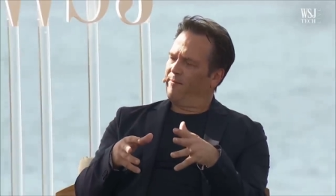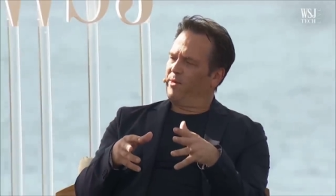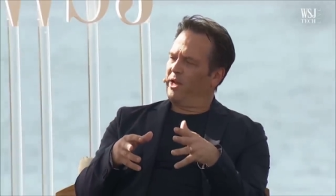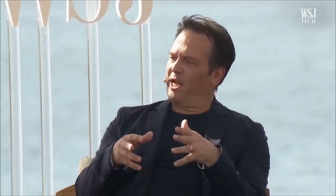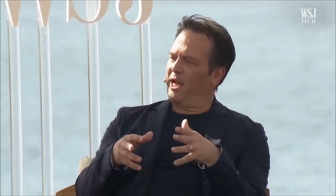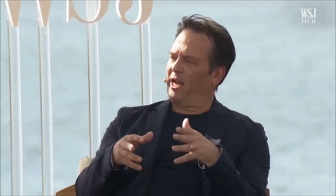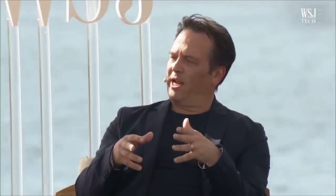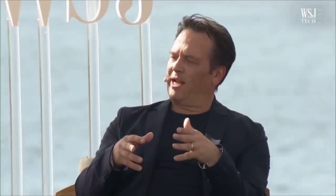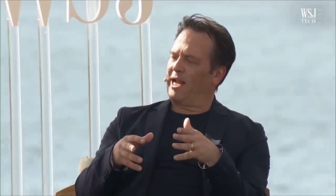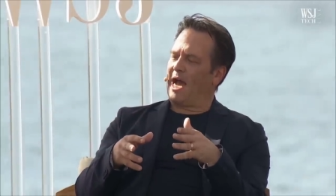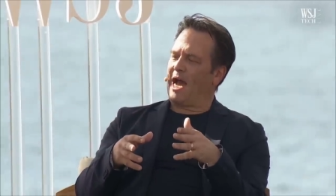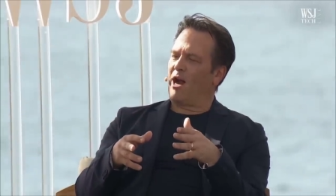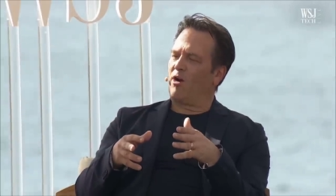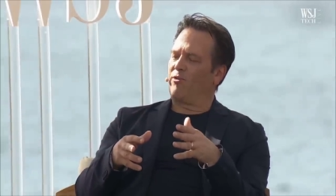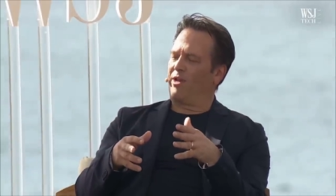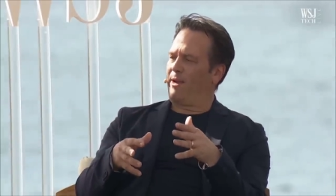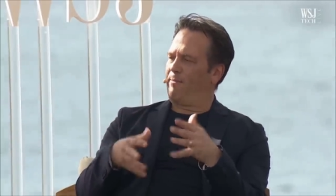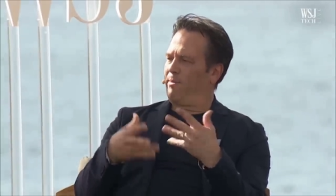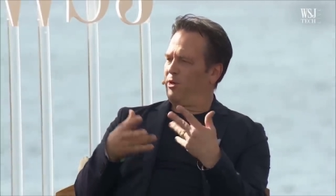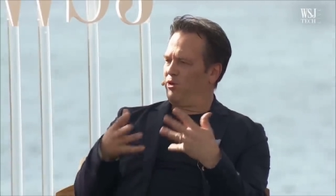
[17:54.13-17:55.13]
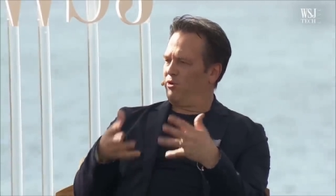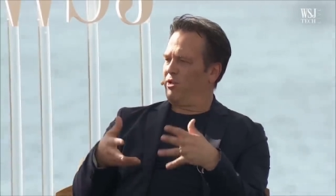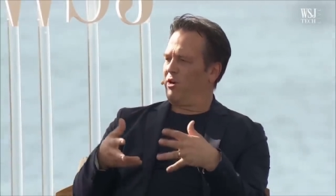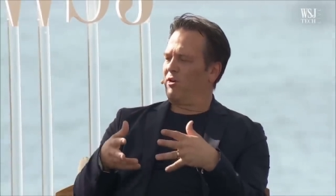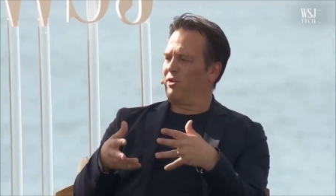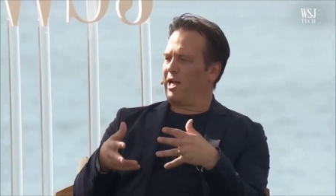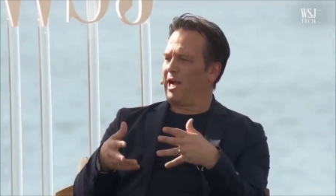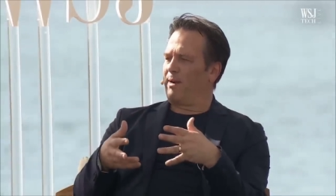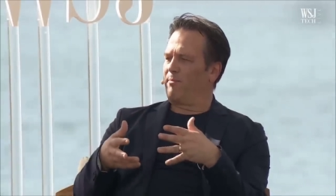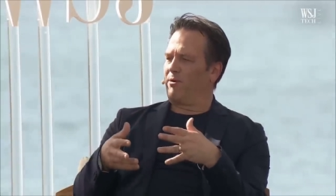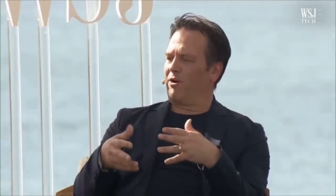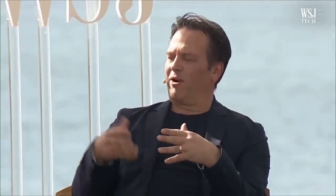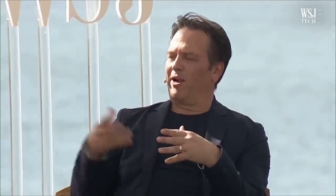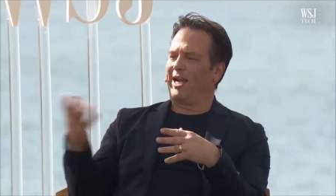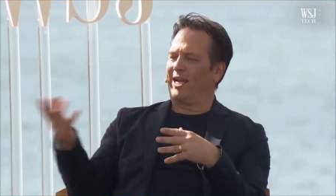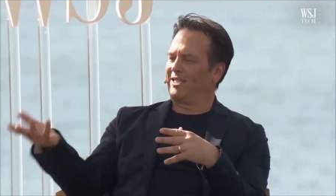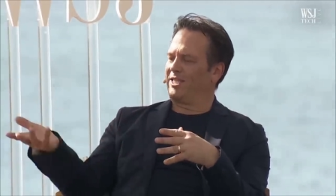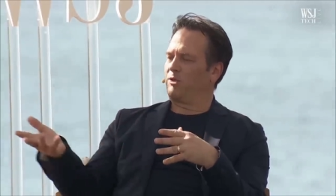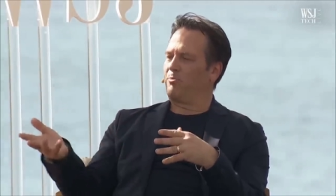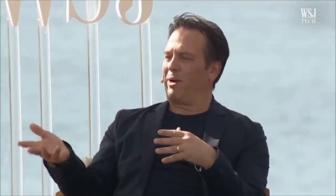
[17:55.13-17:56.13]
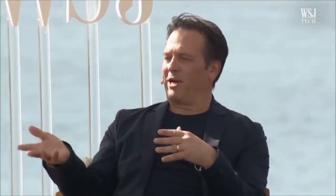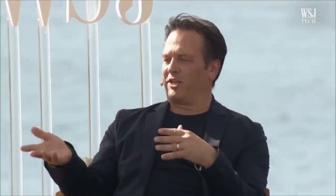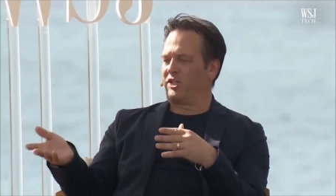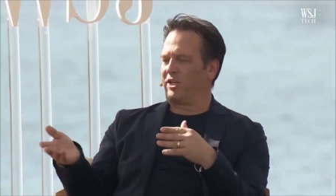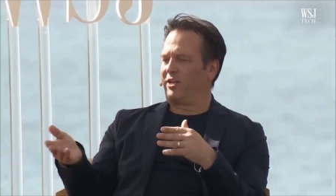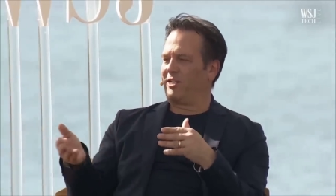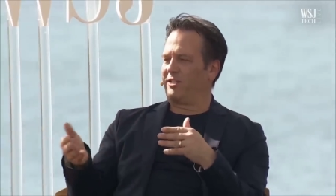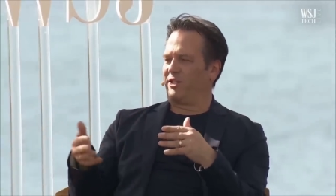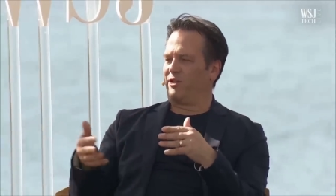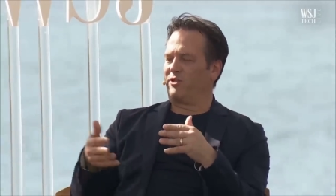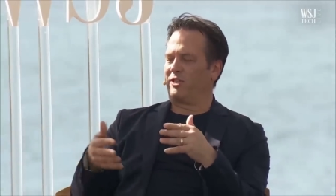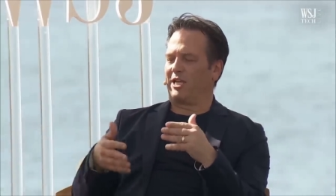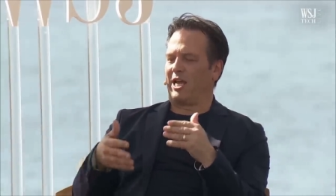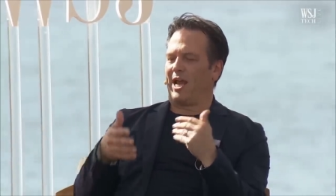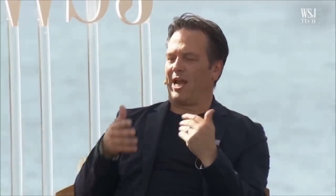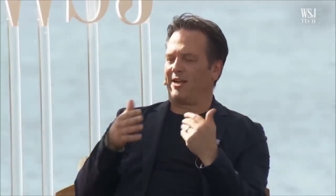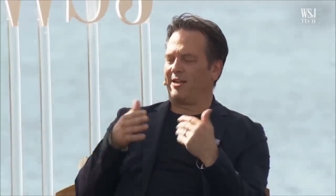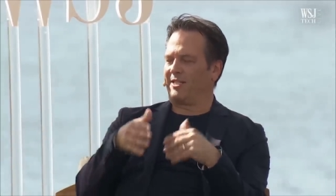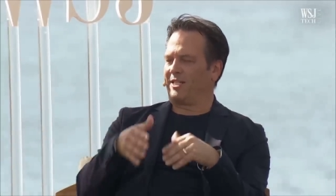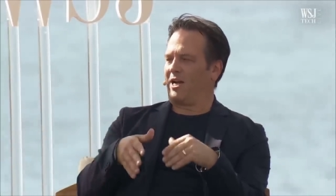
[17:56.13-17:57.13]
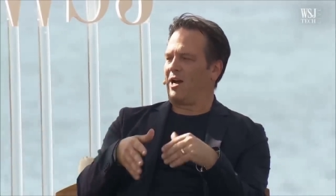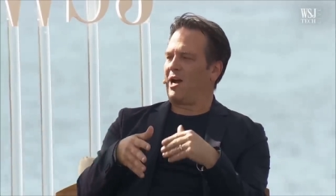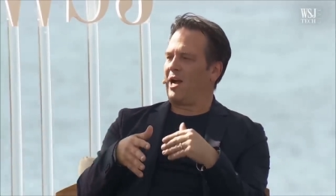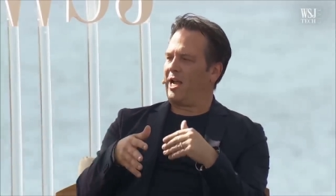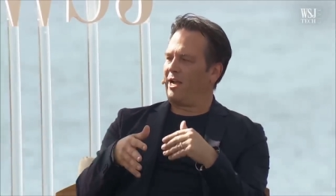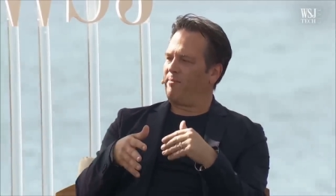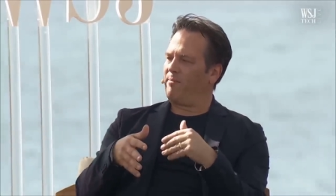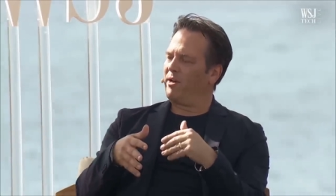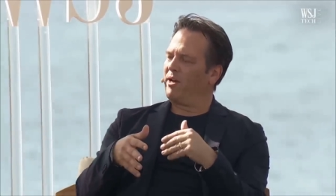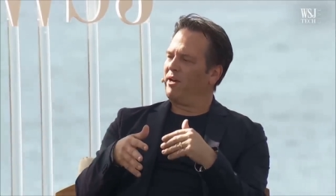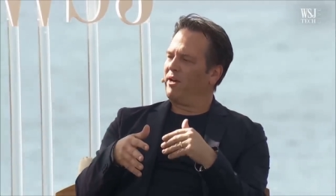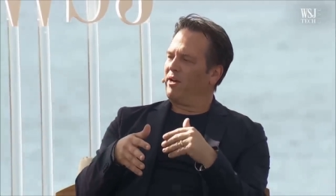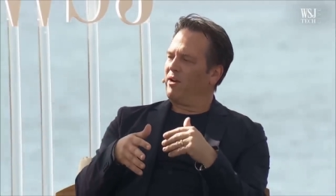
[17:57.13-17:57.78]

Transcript: in how they build their library, especially as you say, at a time